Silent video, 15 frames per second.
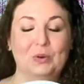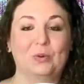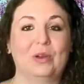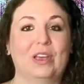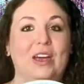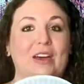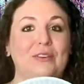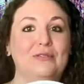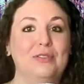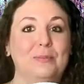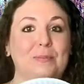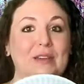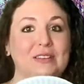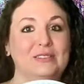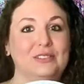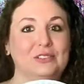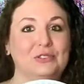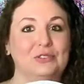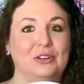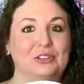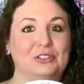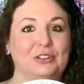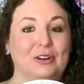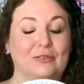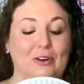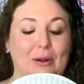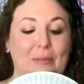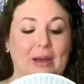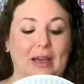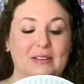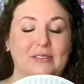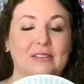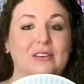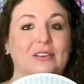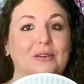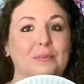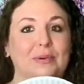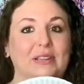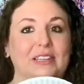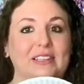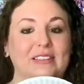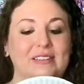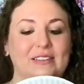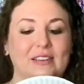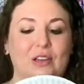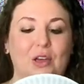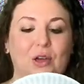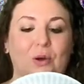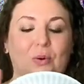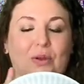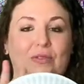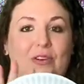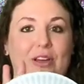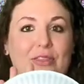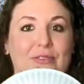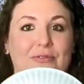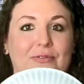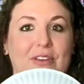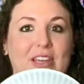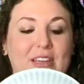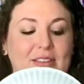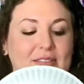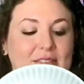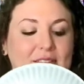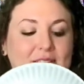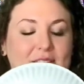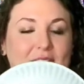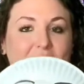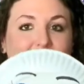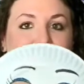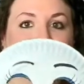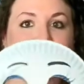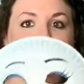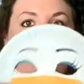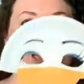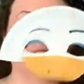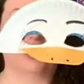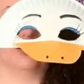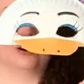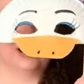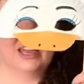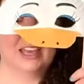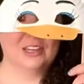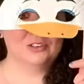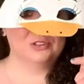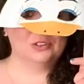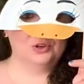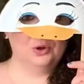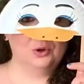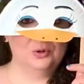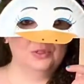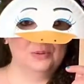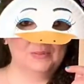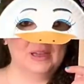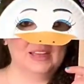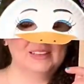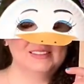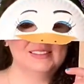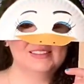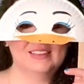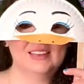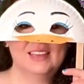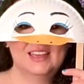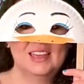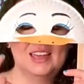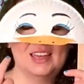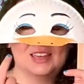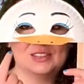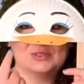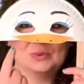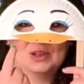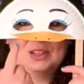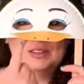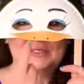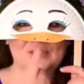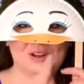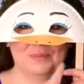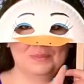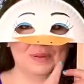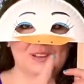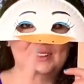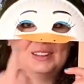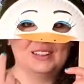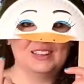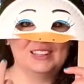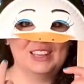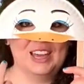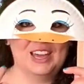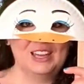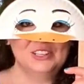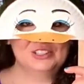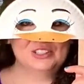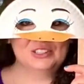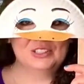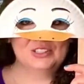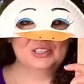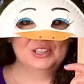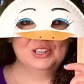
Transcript: We have the basic structure of our mask complete. We've got the face and our handle to hold the mask, as well as our bill attached.